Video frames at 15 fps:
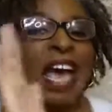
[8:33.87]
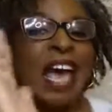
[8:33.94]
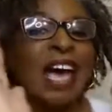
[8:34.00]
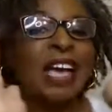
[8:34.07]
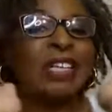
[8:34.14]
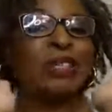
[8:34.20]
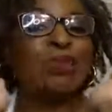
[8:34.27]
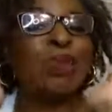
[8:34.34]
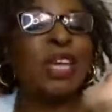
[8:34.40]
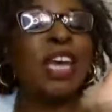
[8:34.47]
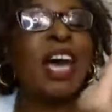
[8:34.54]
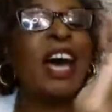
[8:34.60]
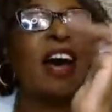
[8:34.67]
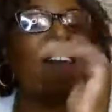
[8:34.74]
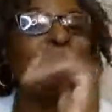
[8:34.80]
and we
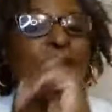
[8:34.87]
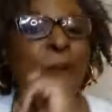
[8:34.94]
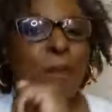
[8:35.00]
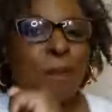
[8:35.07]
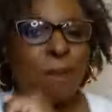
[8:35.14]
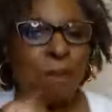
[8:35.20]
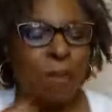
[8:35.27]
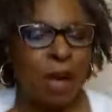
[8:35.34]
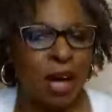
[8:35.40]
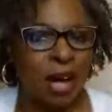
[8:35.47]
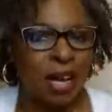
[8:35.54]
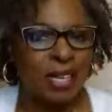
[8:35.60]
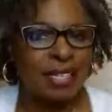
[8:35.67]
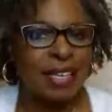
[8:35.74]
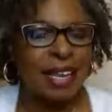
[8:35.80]
have
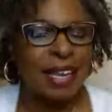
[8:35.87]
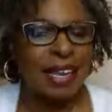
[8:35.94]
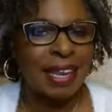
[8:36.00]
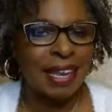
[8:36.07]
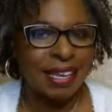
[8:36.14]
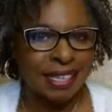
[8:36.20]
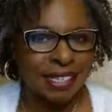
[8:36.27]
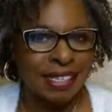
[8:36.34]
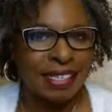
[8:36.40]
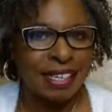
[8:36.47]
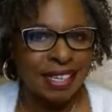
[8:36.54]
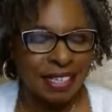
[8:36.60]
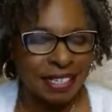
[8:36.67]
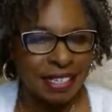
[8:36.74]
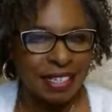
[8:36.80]

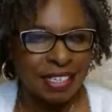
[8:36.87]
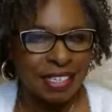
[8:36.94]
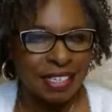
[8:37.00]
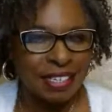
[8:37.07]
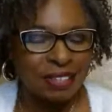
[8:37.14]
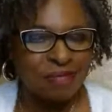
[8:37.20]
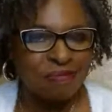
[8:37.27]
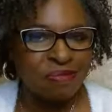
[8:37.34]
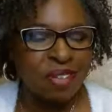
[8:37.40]
mindlessness.